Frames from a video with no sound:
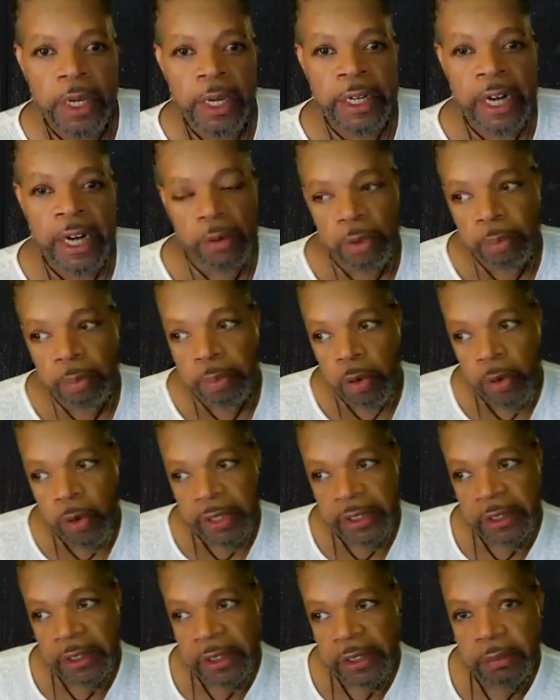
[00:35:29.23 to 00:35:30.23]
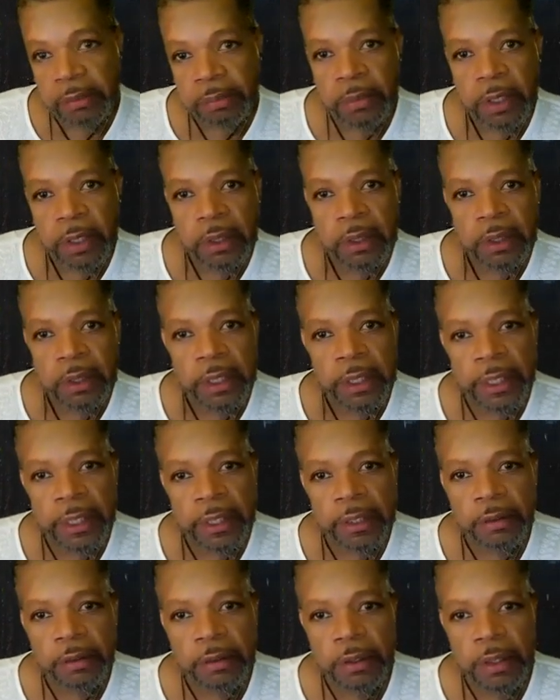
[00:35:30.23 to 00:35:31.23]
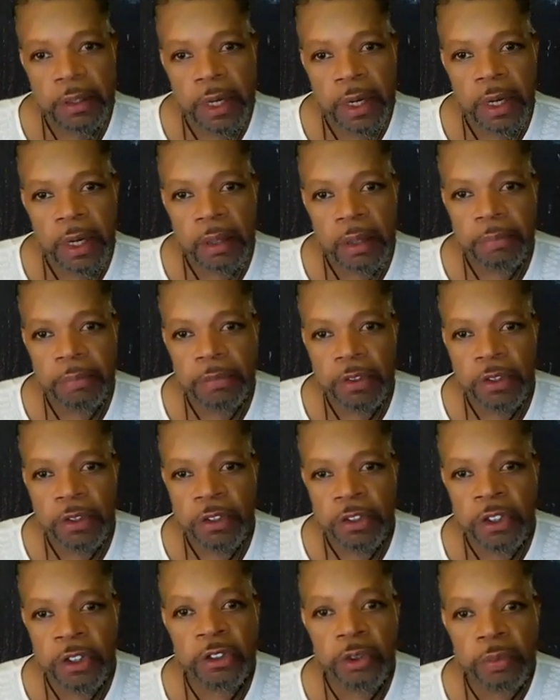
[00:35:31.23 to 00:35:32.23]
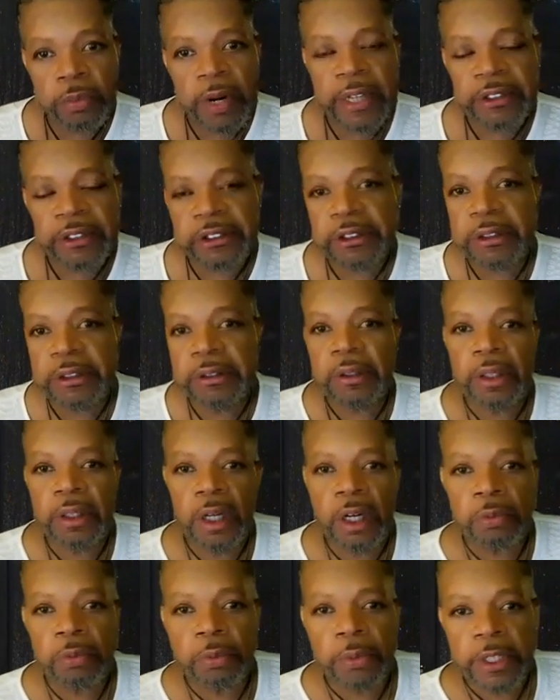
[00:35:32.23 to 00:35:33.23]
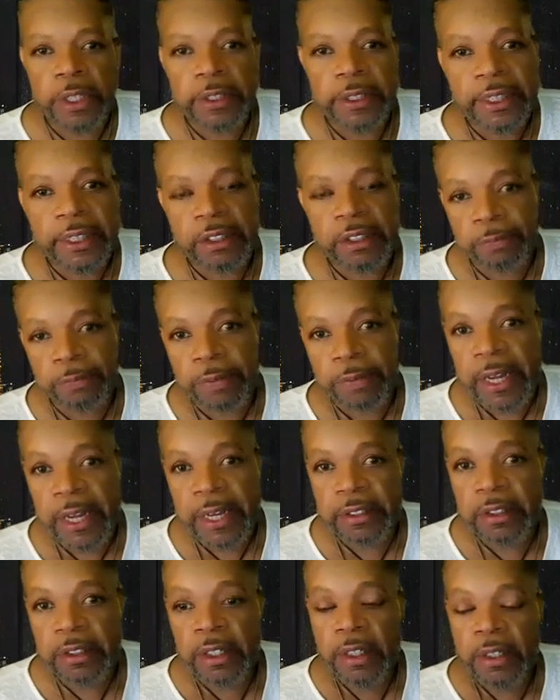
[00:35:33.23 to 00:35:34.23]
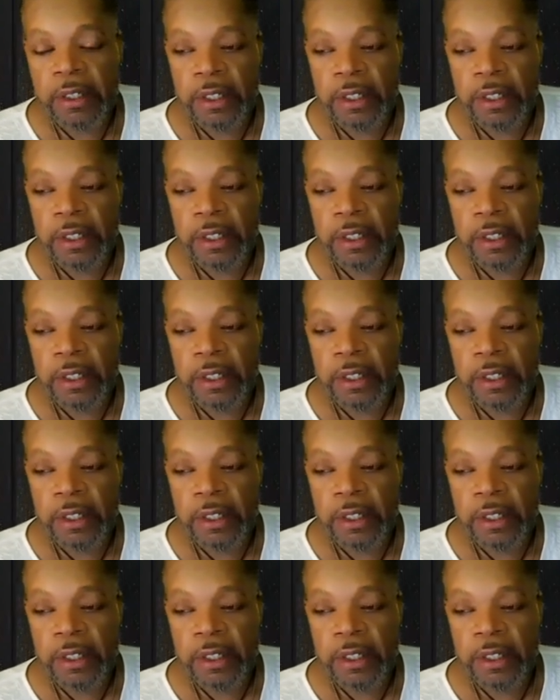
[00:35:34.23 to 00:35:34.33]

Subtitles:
And I would point them in the direction of where they can find